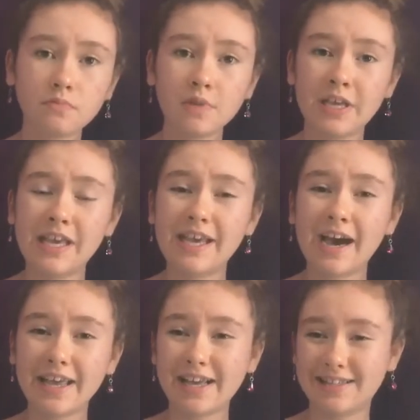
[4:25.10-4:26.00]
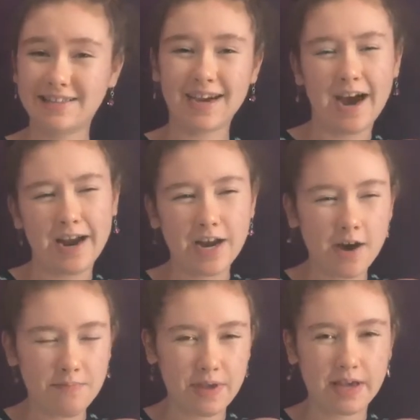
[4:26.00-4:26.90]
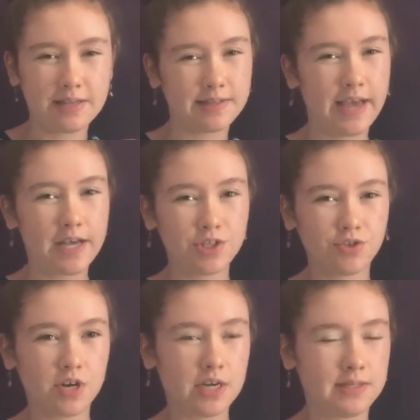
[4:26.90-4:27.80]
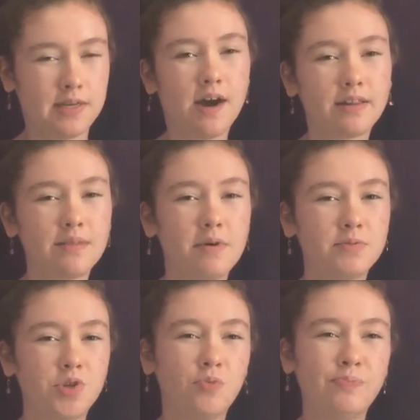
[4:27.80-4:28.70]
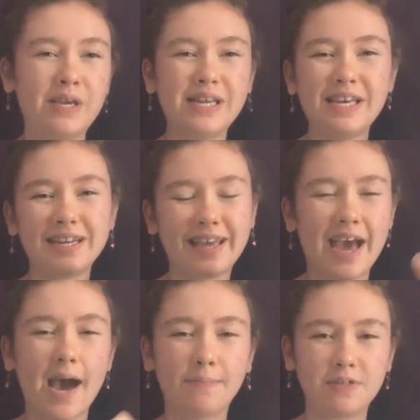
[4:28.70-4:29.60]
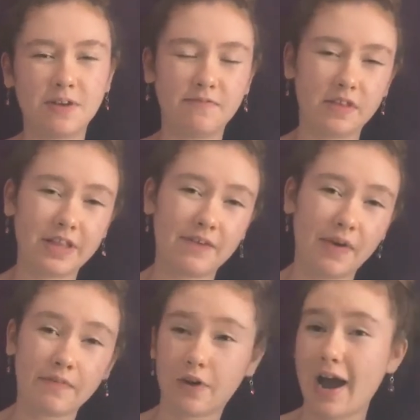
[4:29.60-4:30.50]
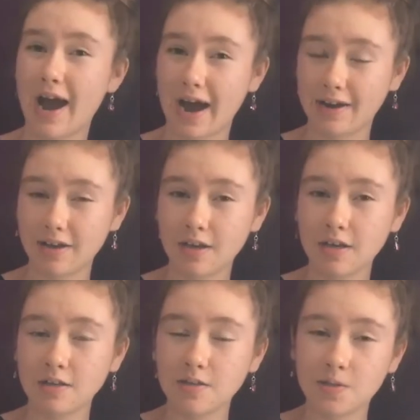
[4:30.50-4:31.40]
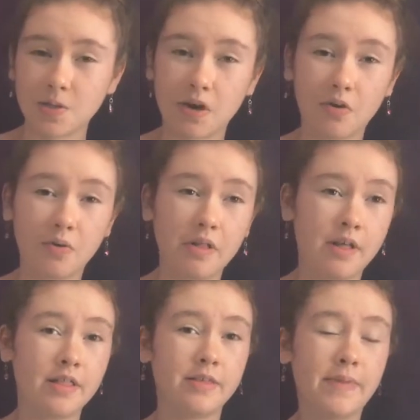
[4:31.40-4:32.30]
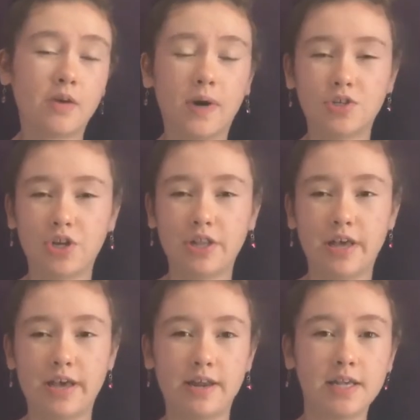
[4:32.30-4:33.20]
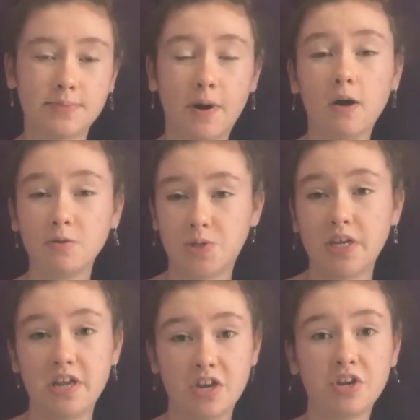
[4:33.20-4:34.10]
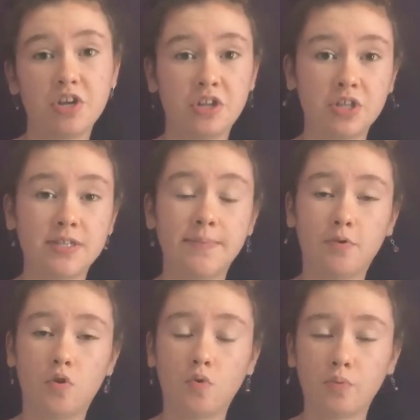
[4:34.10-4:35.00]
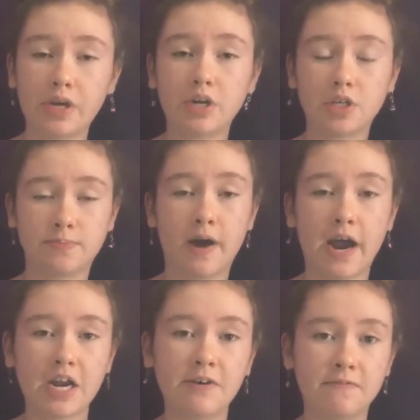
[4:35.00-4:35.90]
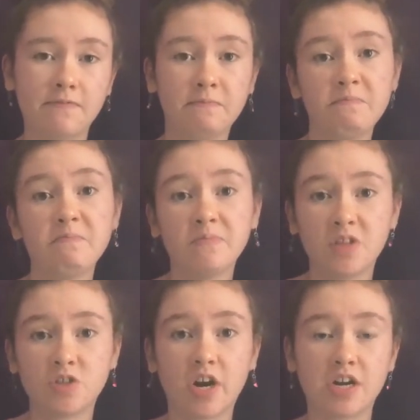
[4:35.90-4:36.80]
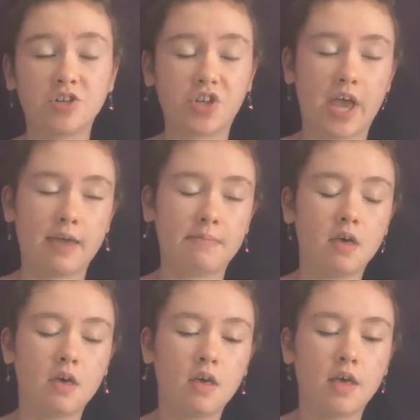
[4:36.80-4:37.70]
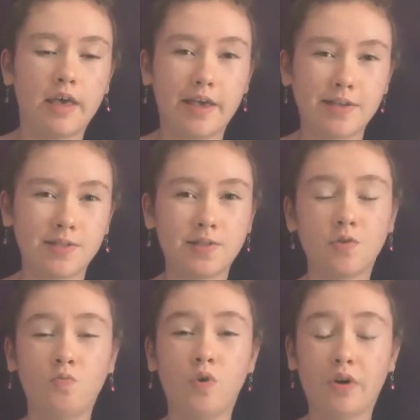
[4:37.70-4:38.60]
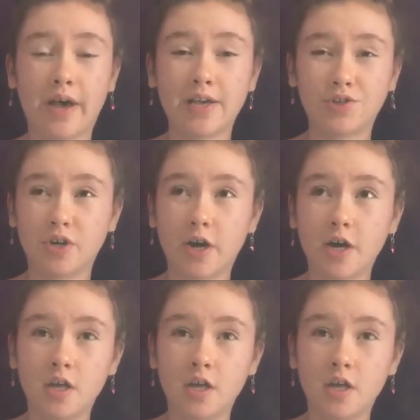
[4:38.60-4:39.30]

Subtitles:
He kind of gets tied up because Kestra is not the most obedient captive that they've ever had. So the main question that is posed in the typical reader's mind of The Traitor's Game is, will Kestra